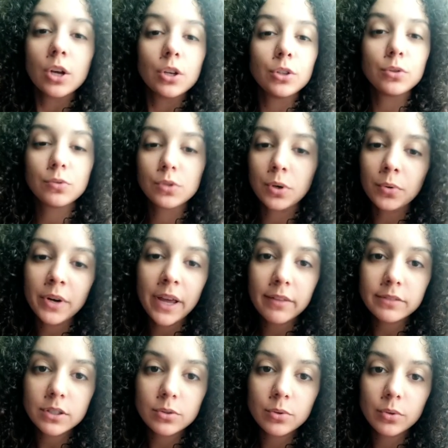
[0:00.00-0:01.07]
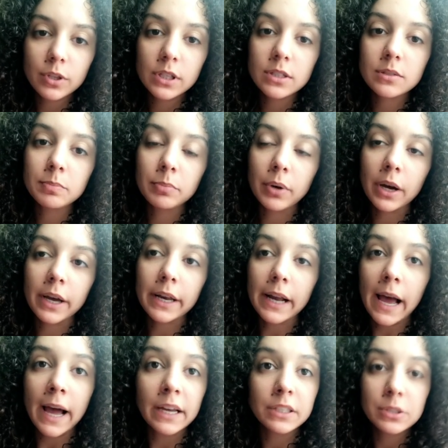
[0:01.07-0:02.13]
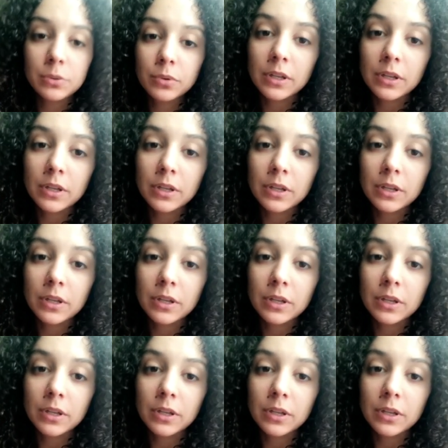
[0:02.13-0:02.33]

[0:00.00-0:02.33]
You don't have to do these, but I do